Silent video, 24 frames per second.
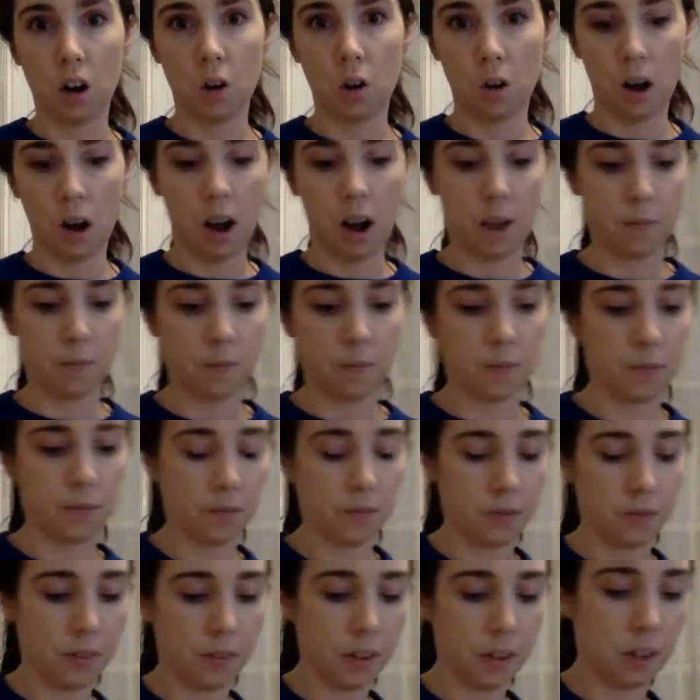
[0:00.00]
and I don't think
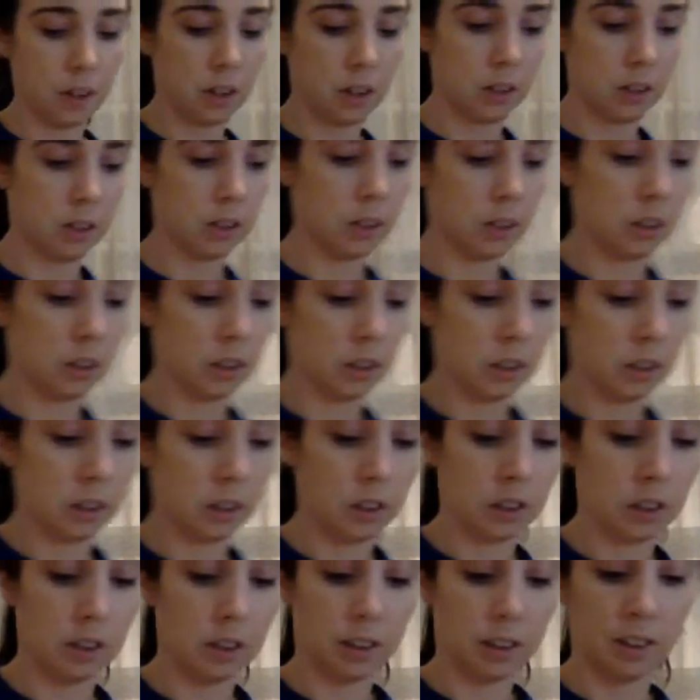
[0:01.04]
that's the cream cheese that
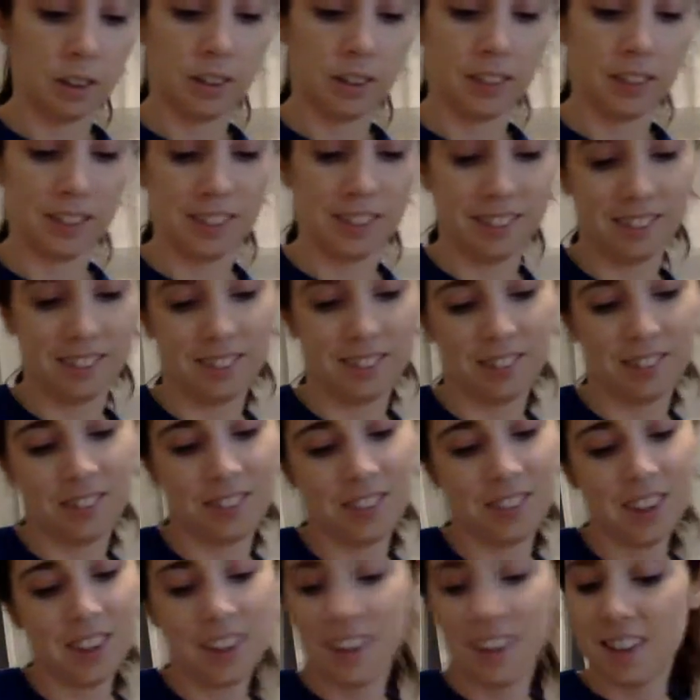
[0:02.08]
they're using.
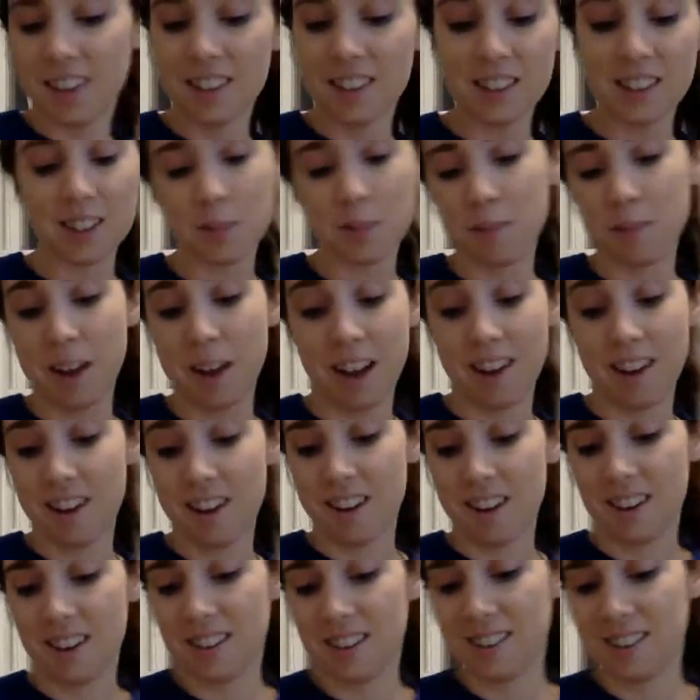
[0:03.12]
I don't think they're using the
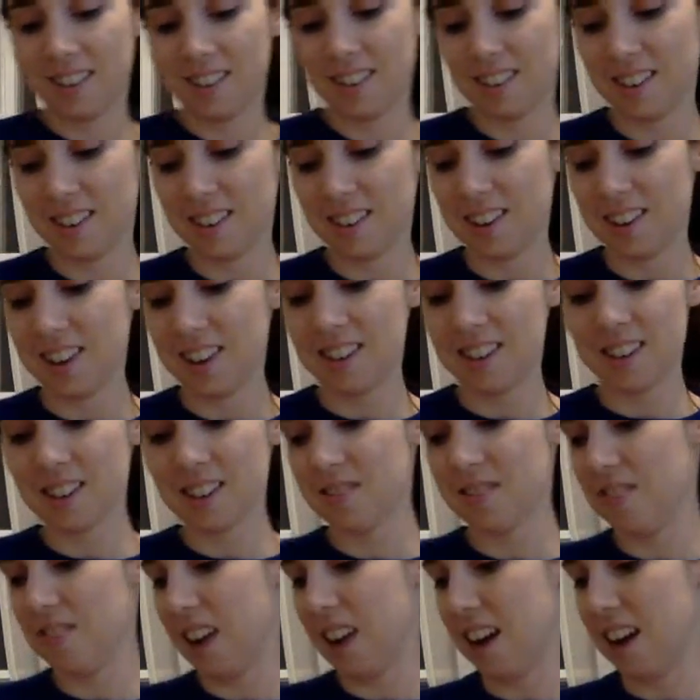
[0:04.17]
lactose. It doesn't
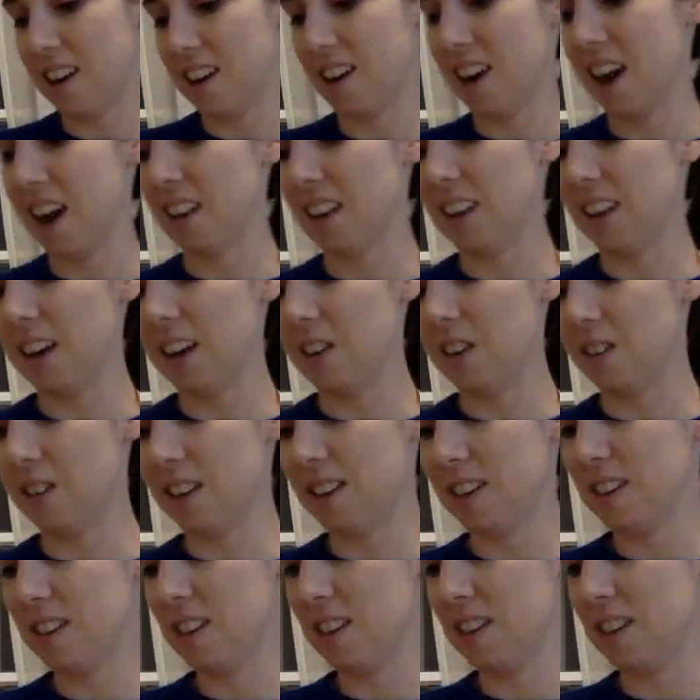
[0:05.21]
matter. I like what it
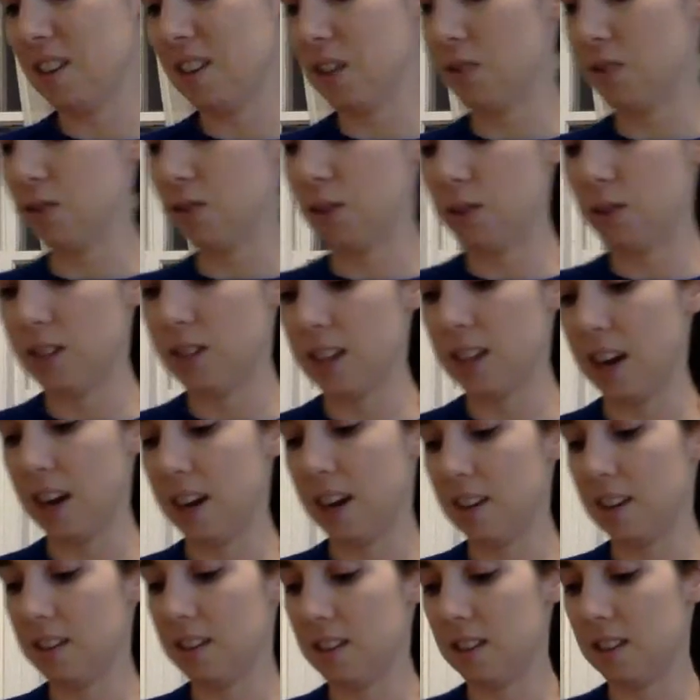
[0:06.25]
does. Food
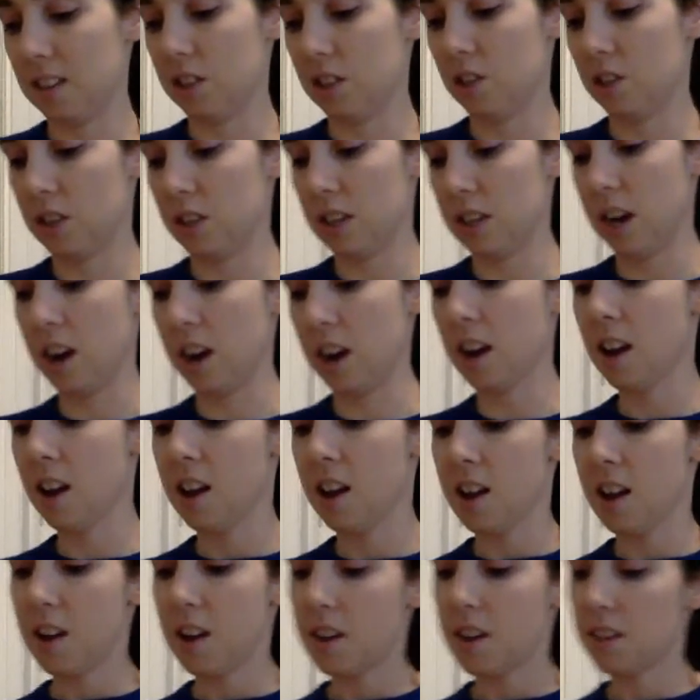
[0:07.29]
science is interesting.
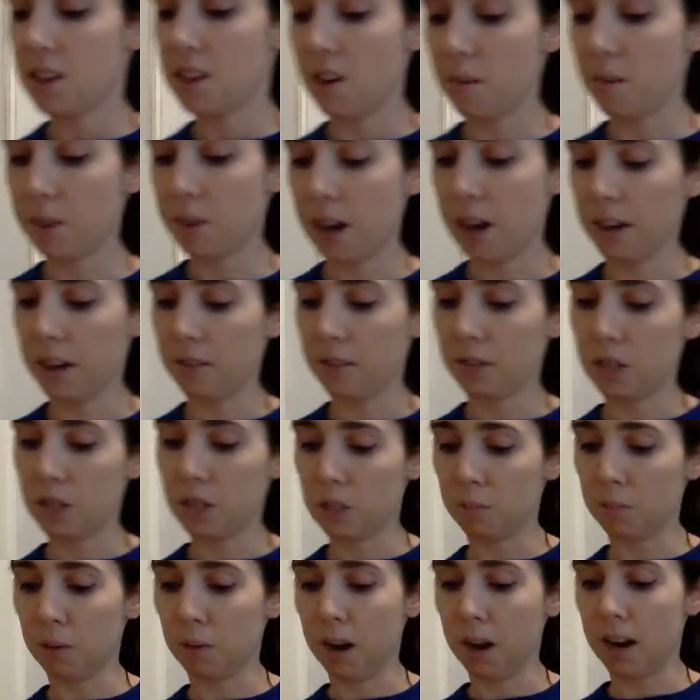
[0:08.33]
So I'm kind of
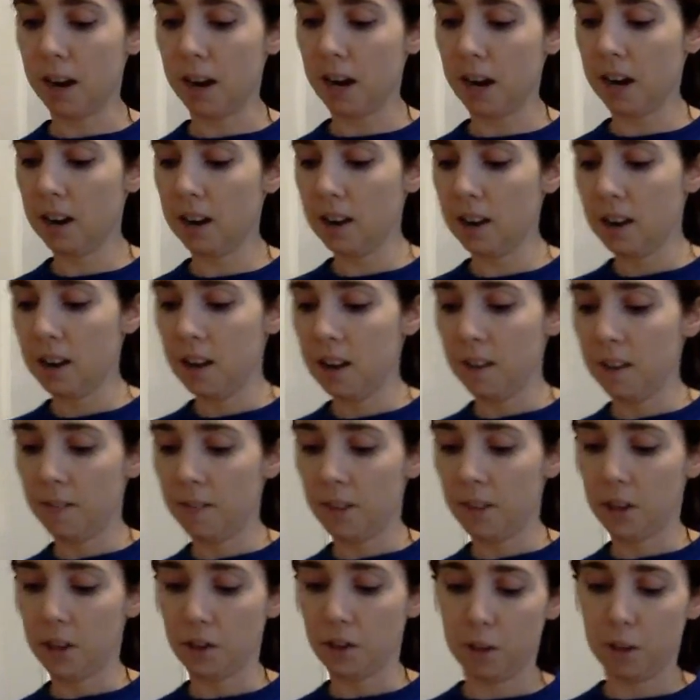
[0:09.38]
spreading the
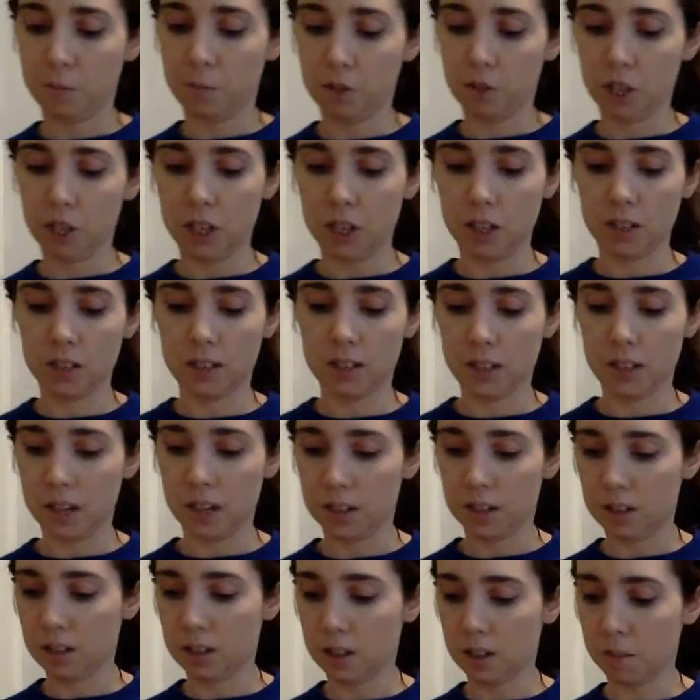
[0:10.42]
cream cheese
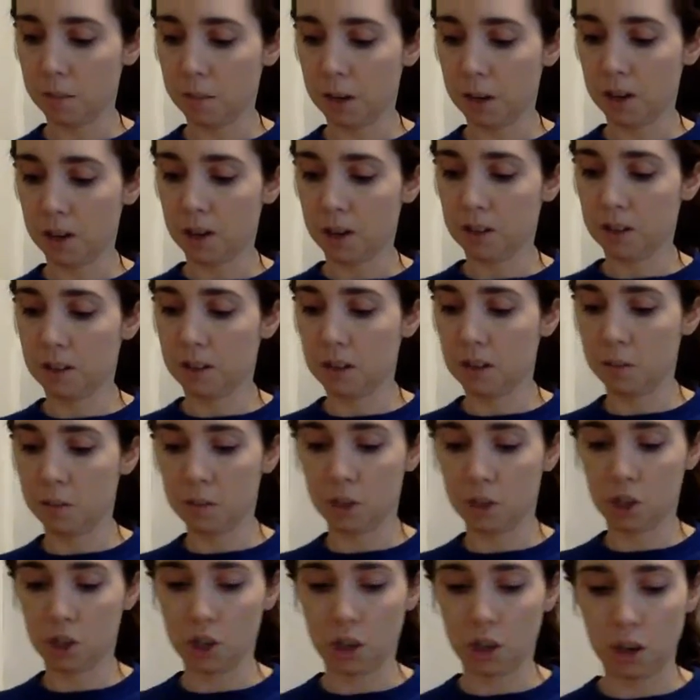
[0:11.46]
into the butter, cinnamon,
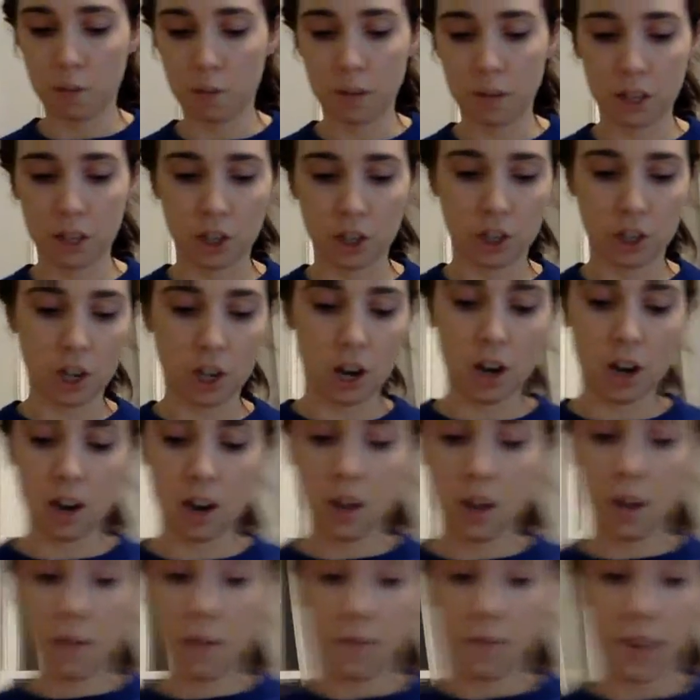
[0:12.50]
sugar mixture,
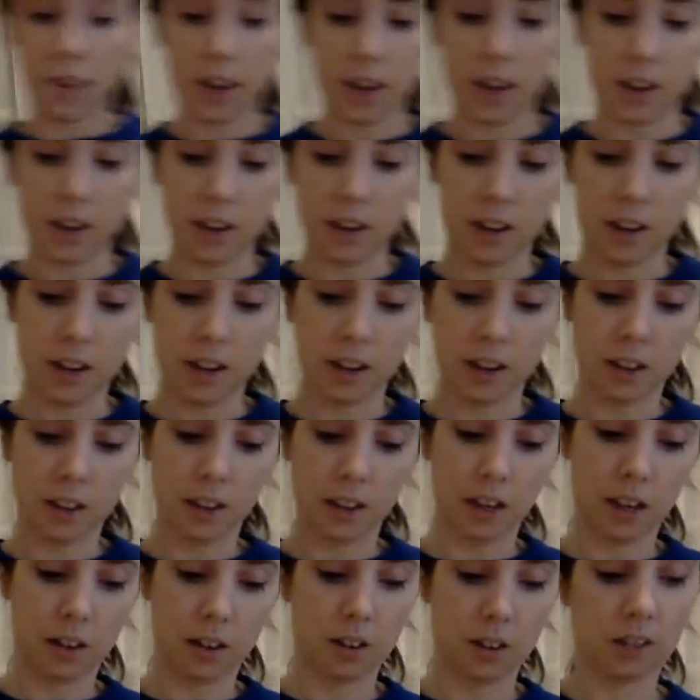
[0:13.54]
and it
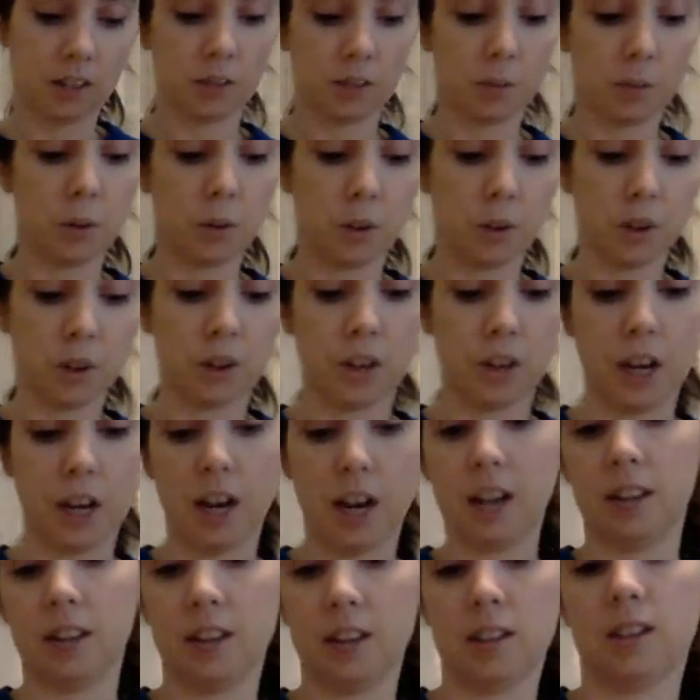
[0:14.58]
like will
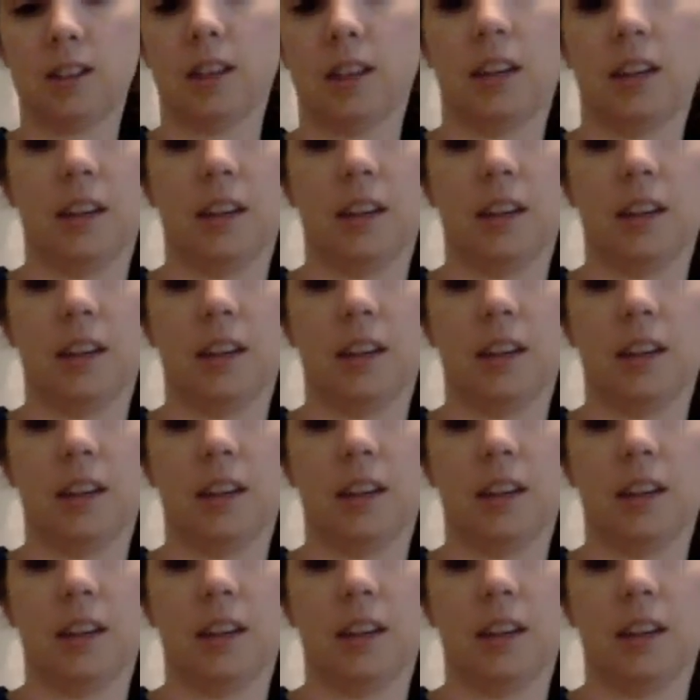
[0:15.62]
create this like